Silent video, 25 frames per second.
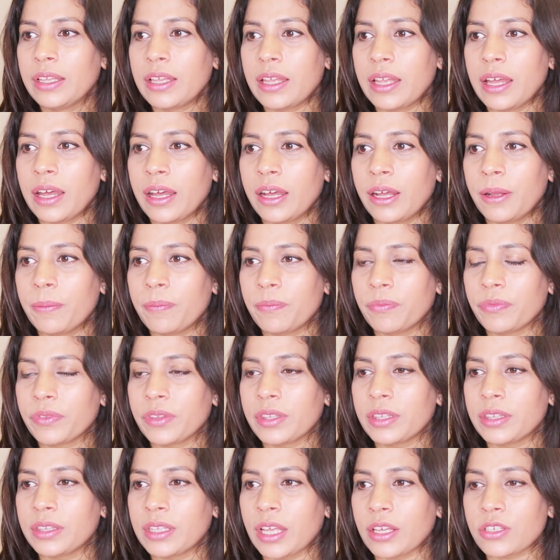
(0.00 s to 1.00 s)

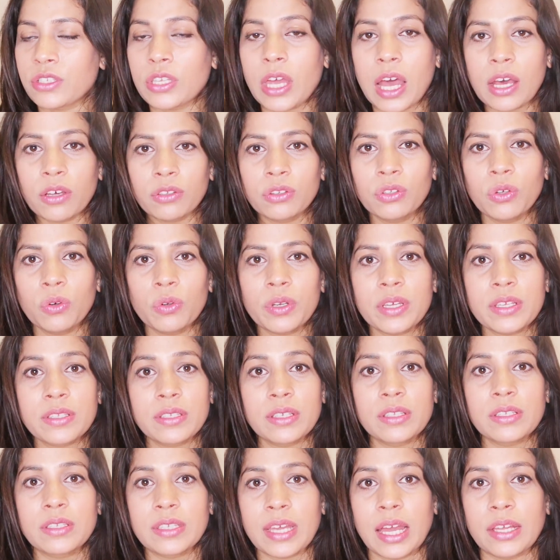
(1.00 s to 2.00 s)
Now South Node is
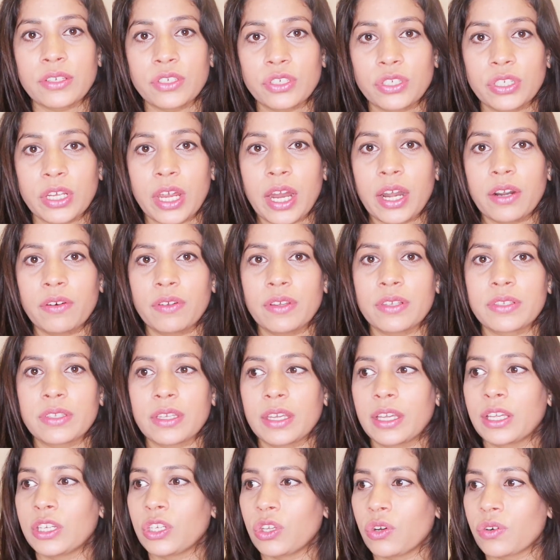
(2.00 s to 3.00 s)
in Sagittarius
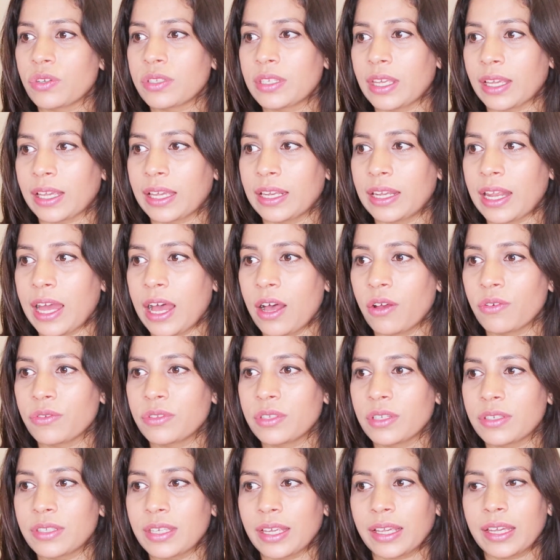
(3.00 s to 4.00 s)
in your 2nd house.
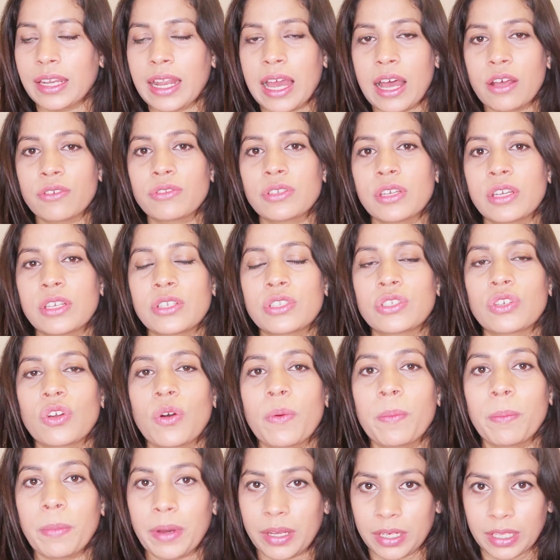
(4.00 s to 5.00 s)
Now 2nd house is
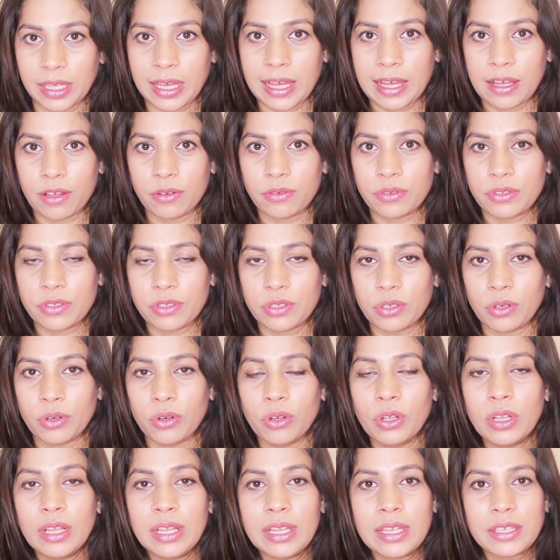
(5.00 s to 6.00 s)
your money house.
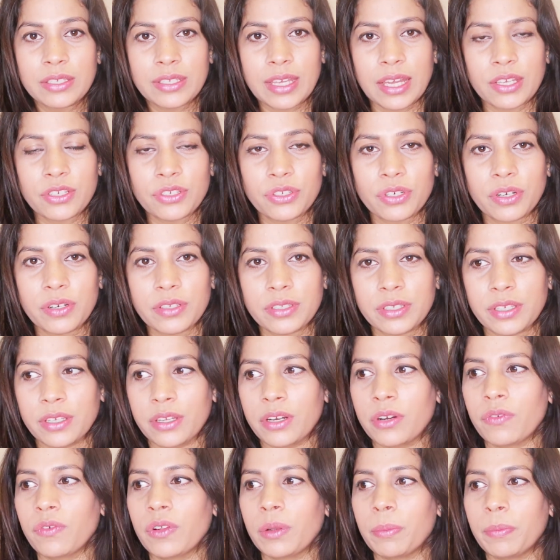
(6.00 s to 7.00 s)
So Sagittarius
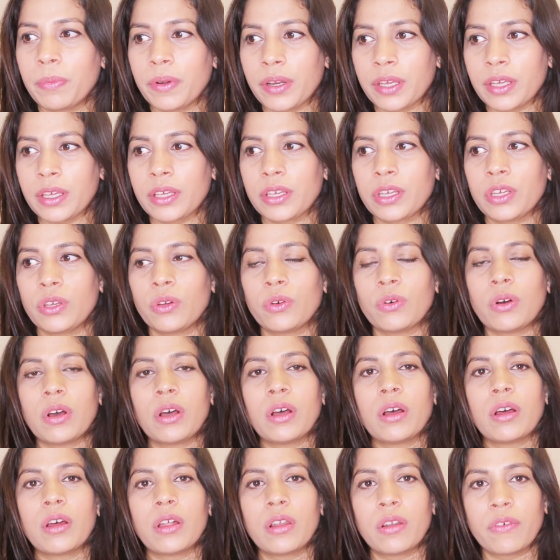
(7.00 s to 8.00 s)
here will bring you
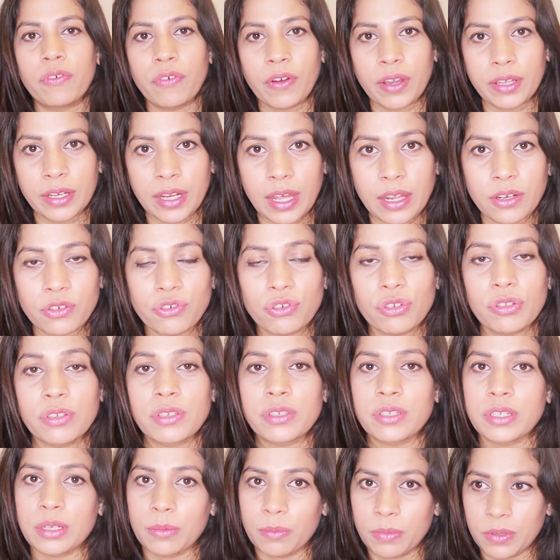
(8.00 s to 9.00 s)
financial
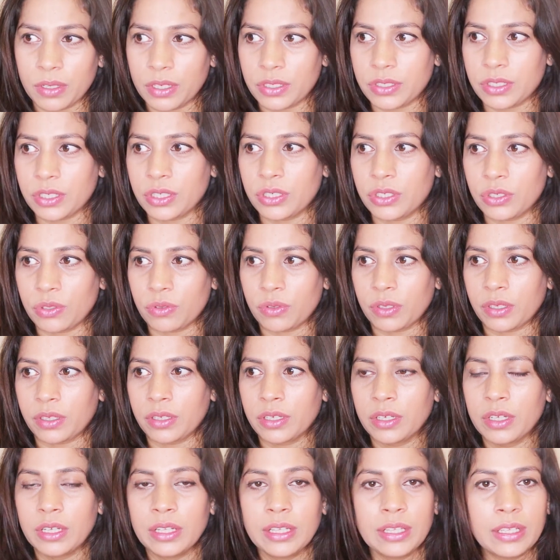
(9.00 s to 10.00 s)
stability
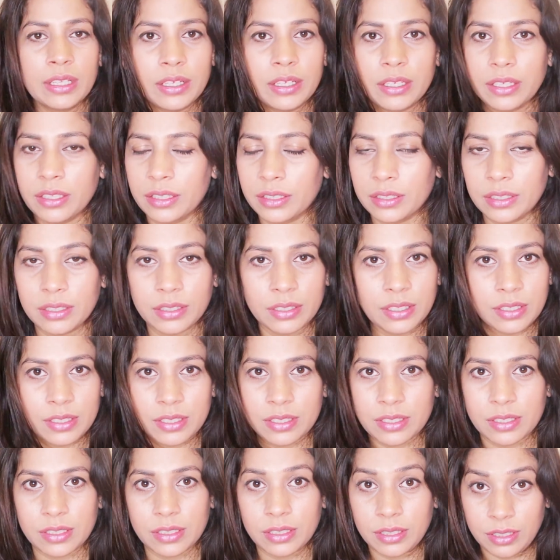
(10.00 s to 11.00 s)
during
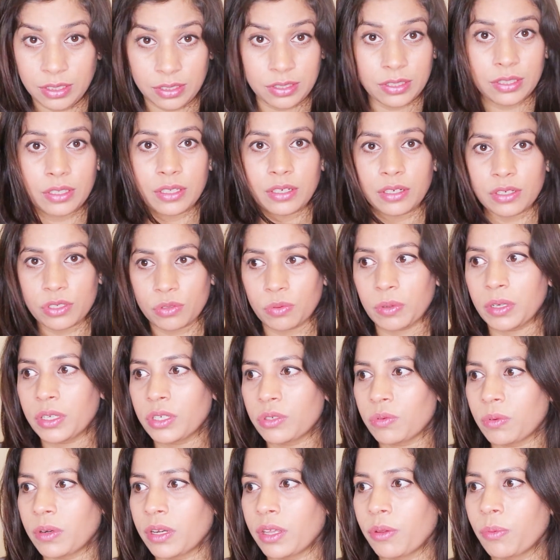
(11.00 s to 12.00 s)
this year
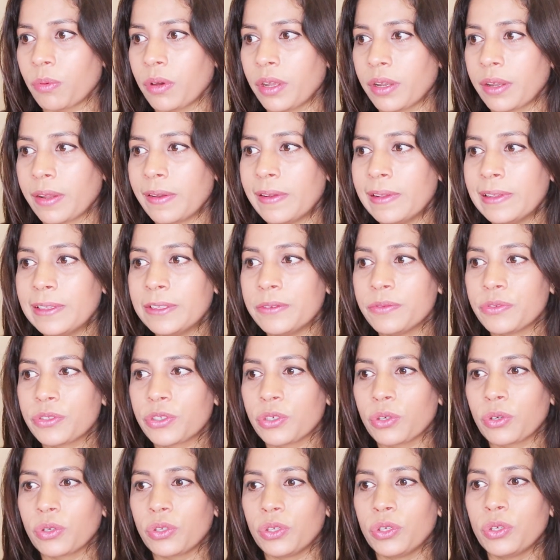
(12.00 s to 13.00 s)
2021.
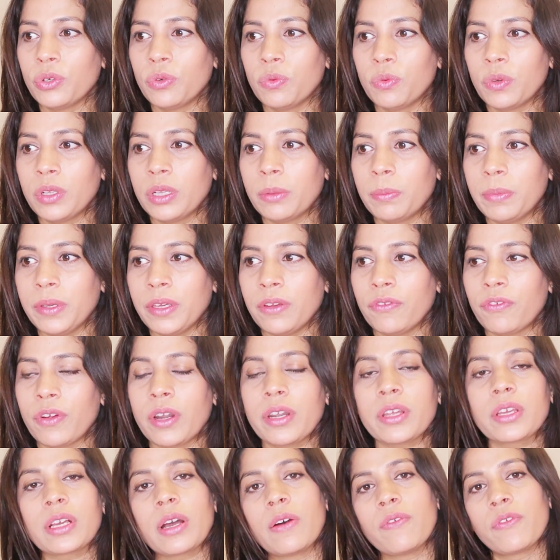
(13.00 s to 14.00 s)
So you will be
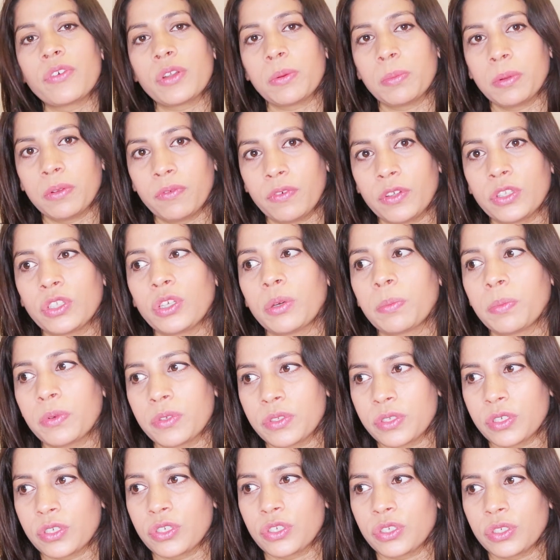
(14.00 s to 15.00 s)
very comfortable with your
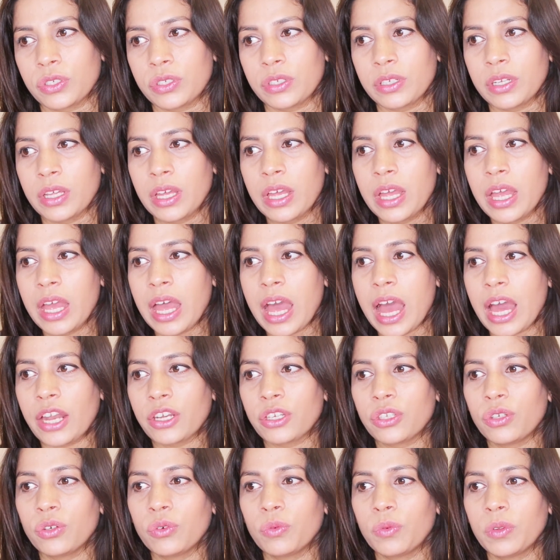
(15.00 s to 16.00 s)
position,
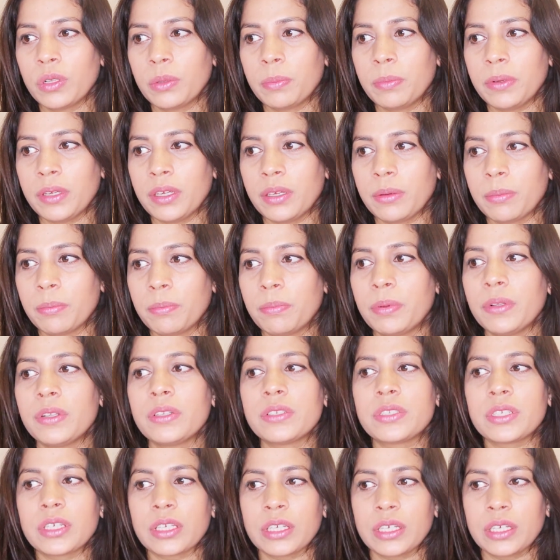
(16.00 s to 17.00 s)
and you will be
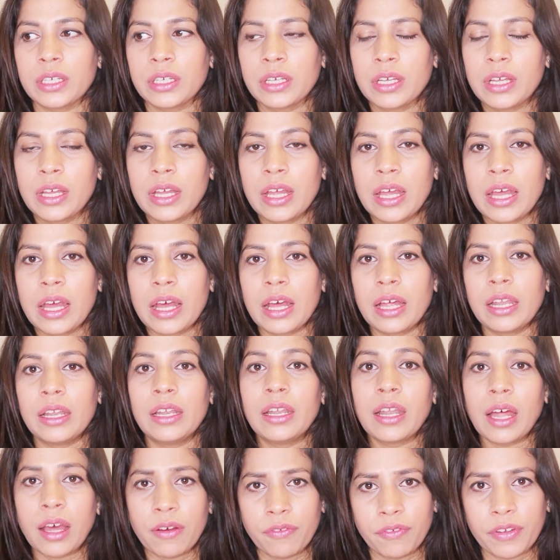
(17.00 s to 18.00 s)
building a
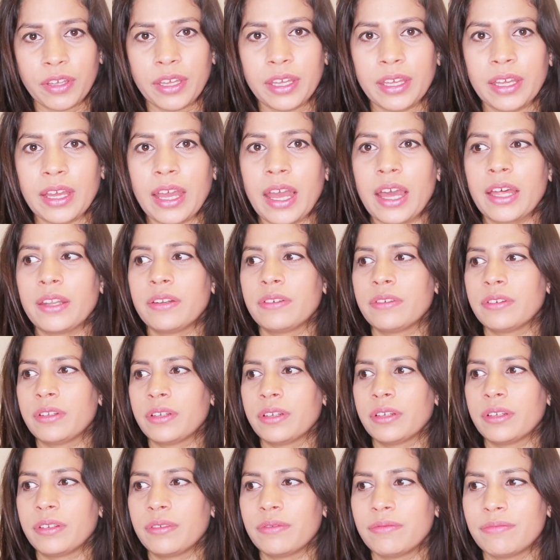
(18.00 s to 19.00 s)
loving
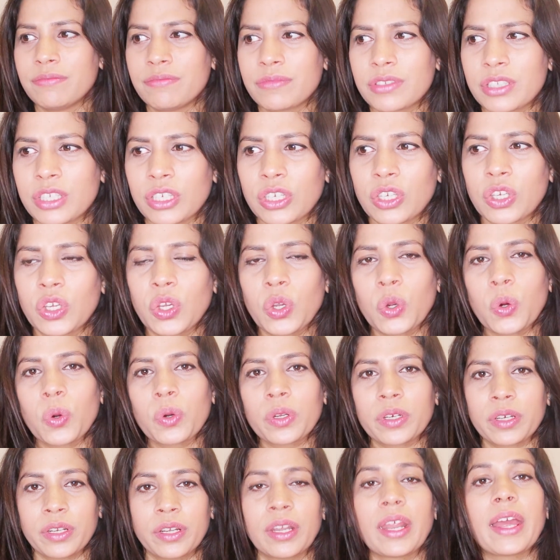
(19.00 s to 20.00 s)
and secure
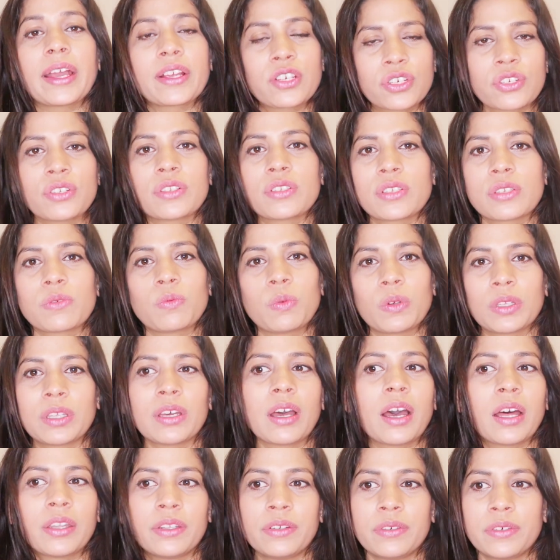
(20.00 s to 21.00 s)
connections with
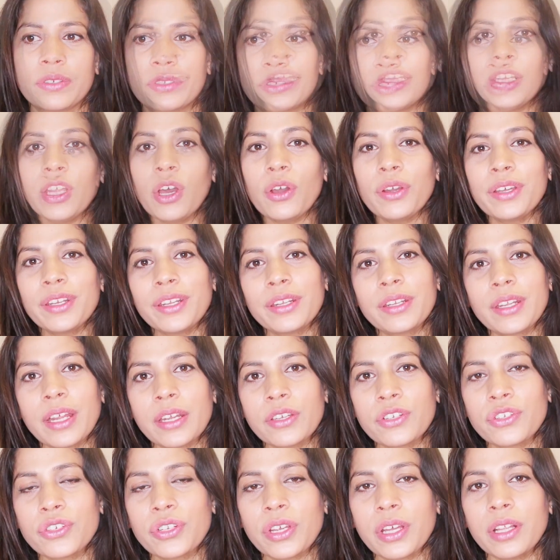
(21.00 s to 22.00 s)
others. Now in a
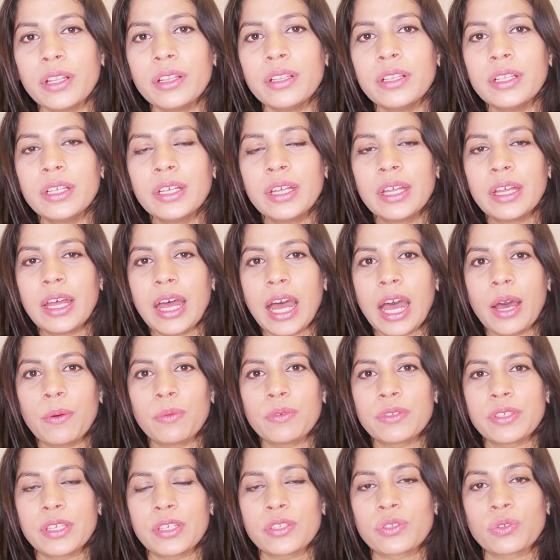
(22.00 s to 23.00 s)
nutshell, I
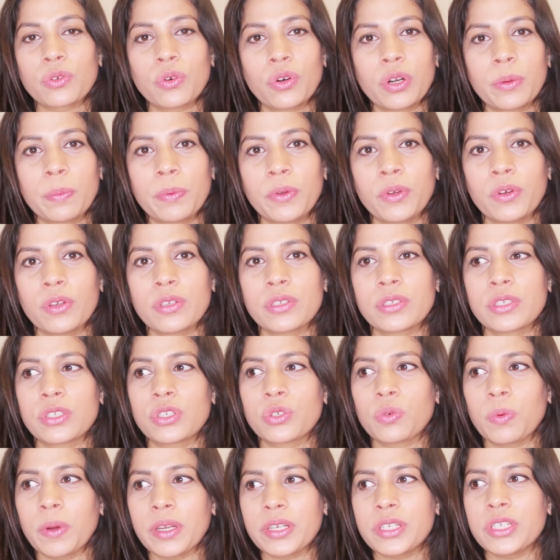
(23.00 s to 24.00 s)
would say Scorpios,
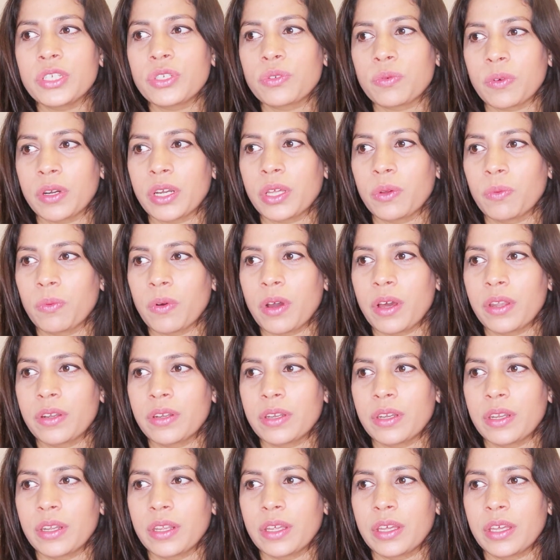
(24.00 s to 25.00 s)

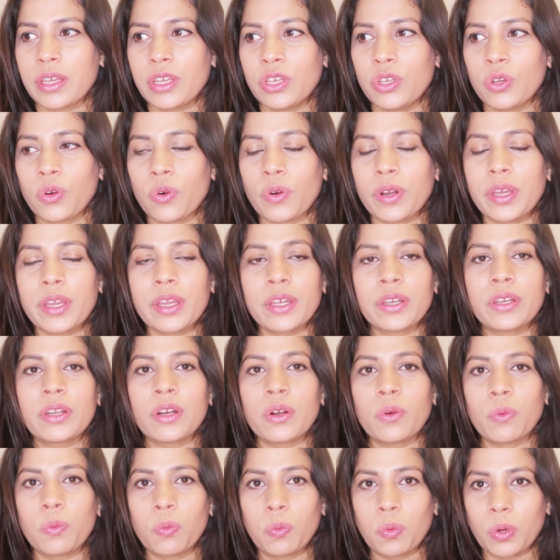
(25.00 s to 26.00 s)
2021, your
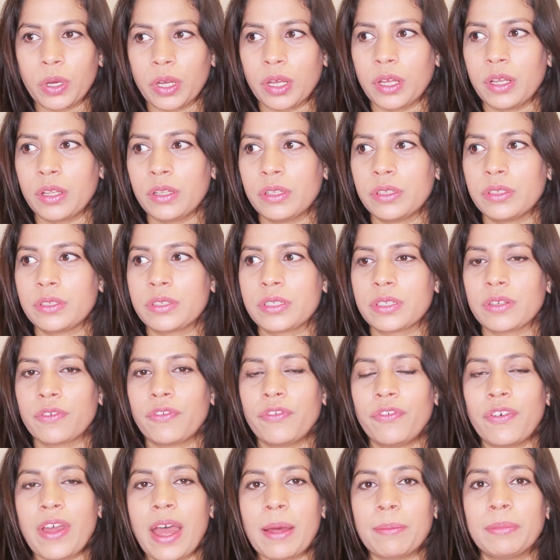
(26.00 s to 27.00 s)
inner world,
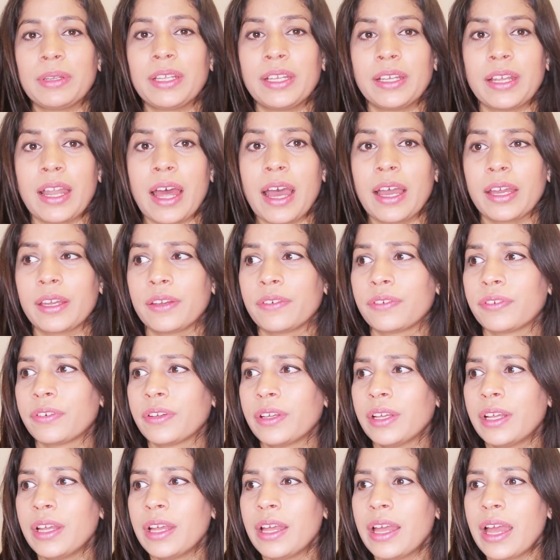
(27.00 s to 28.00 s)
family life
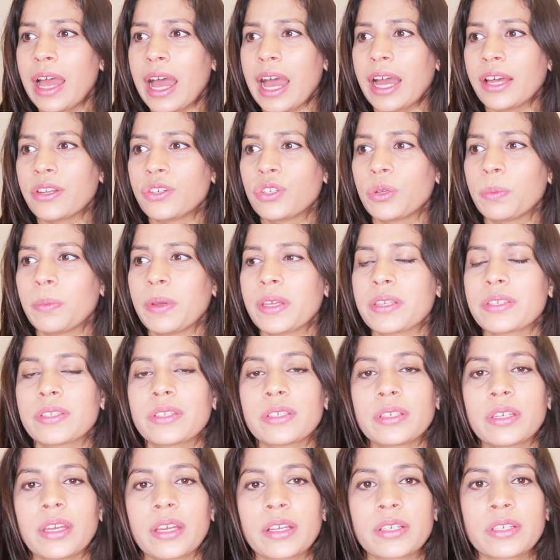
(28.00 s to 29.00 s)
and
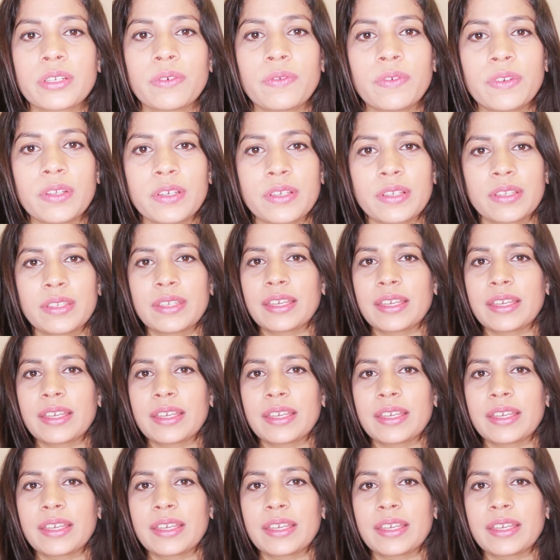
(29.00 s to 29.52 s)
domestic activity